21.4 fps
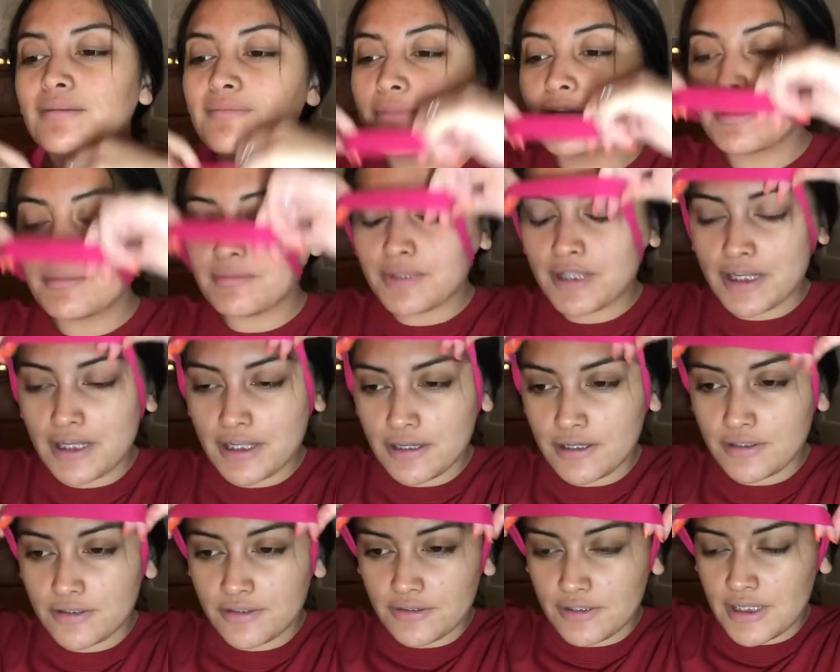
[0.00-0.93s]
but I'm planning
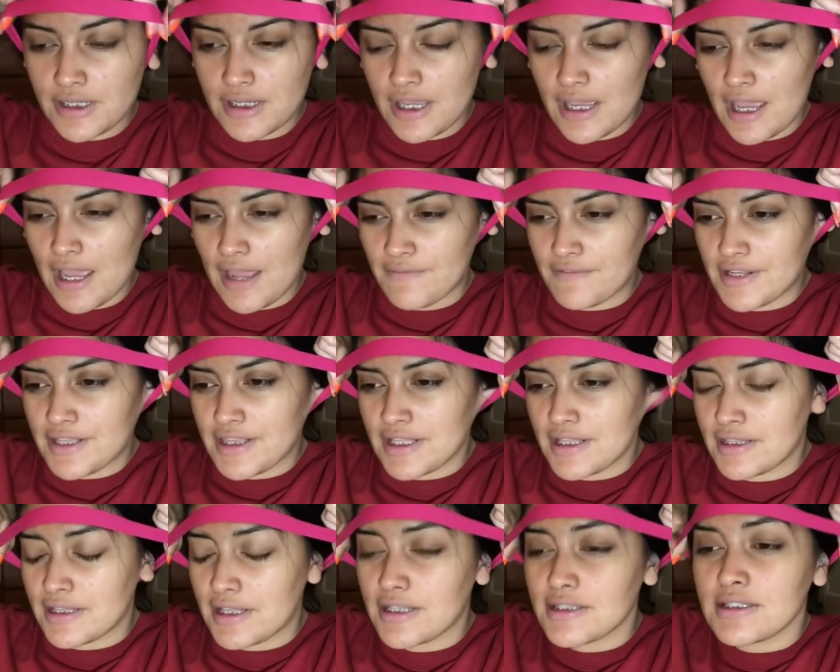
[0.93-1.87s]
on doing
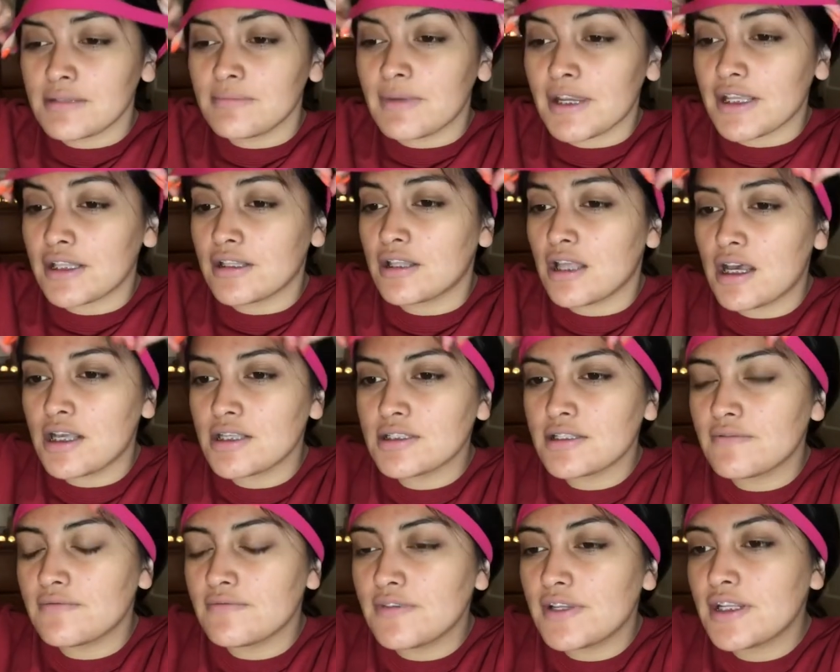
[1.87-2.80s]
everything that's in my
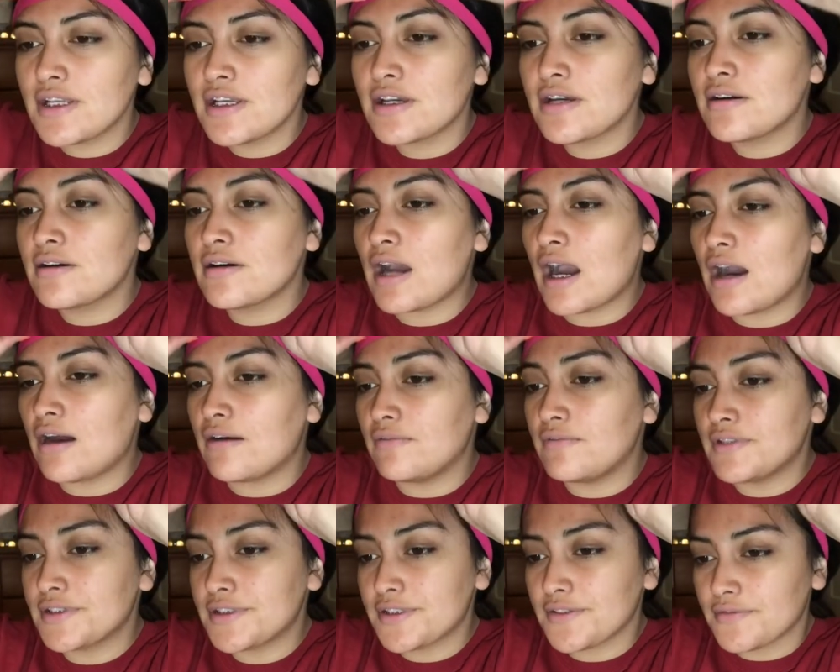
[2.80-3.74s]
closet video,
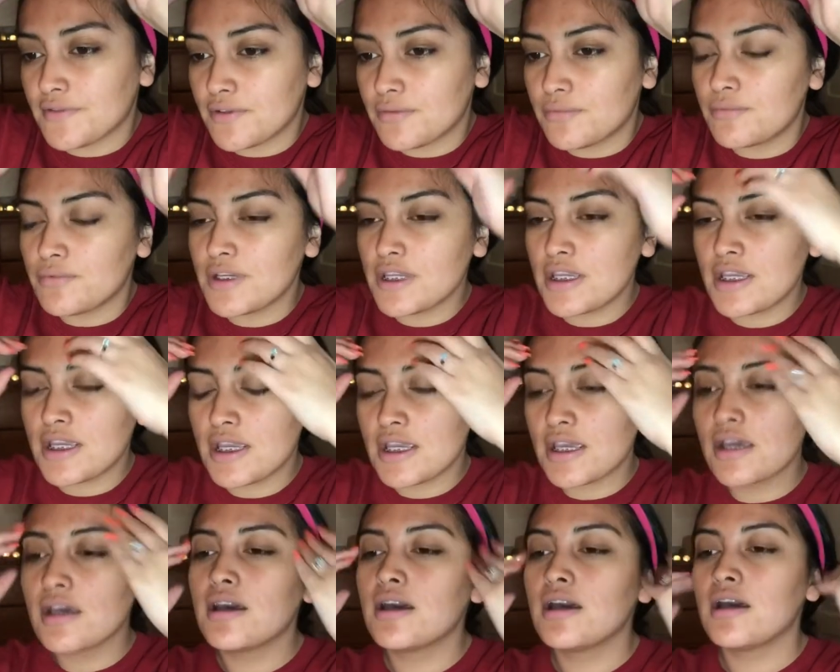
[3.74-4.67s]
outfits of the week,
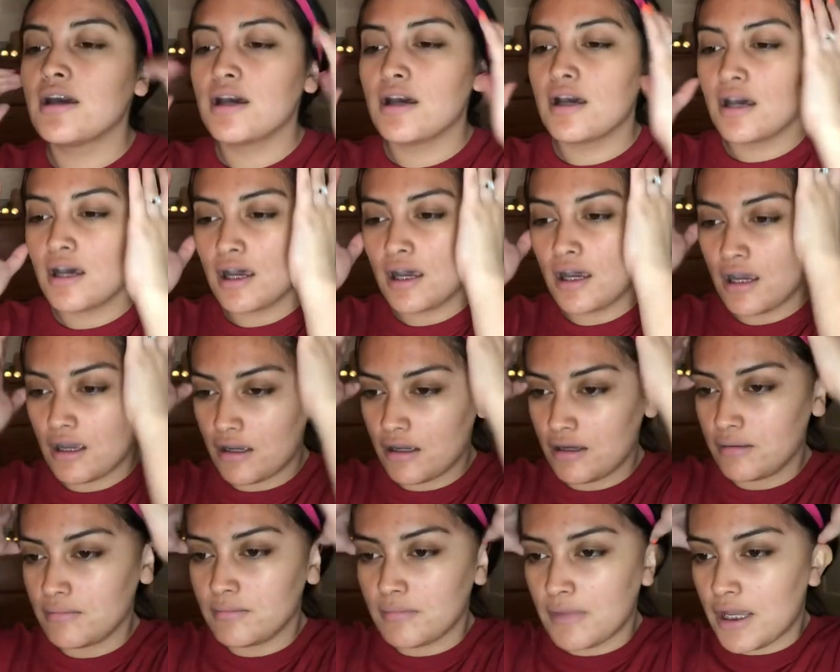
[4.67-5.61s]

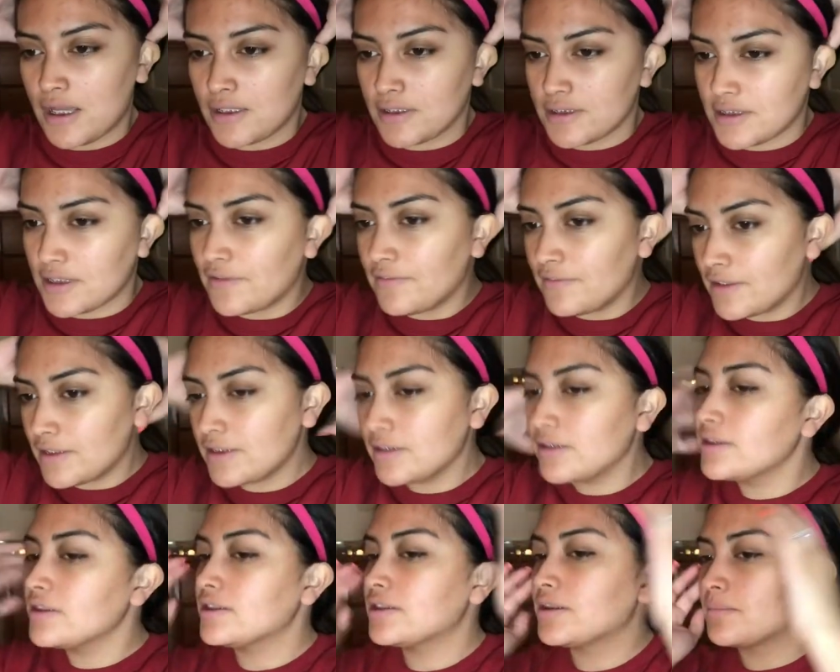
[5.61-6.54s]

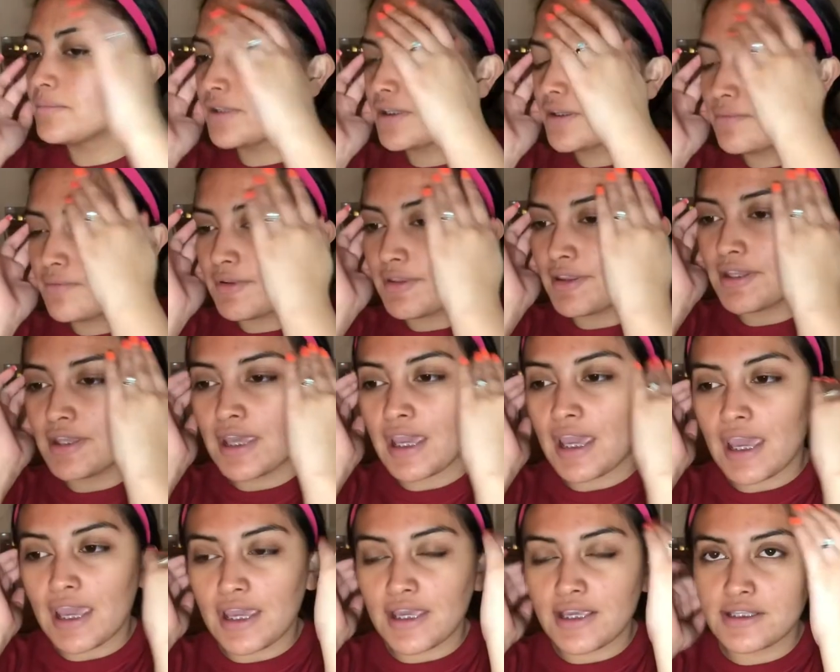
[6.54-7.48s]
definitely something with
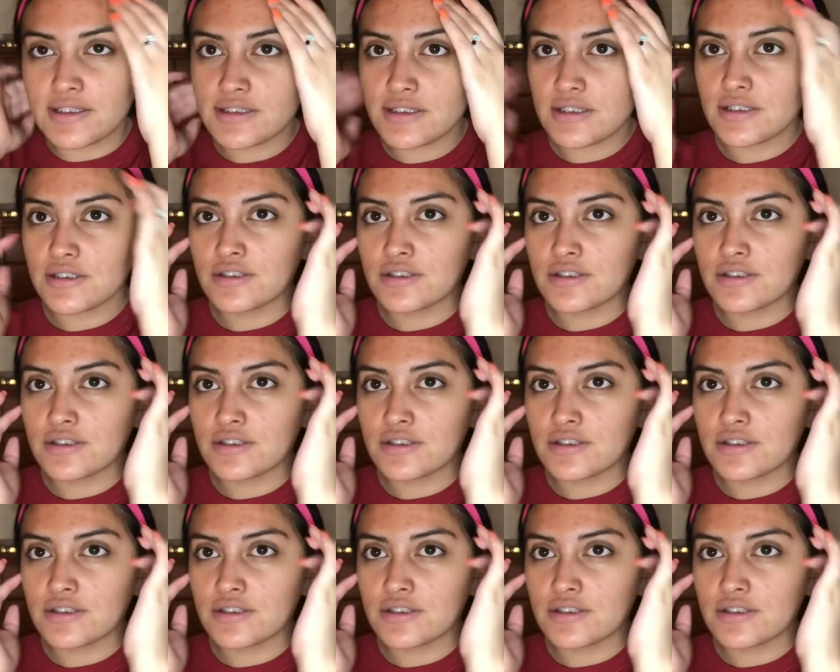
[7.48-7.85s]
Case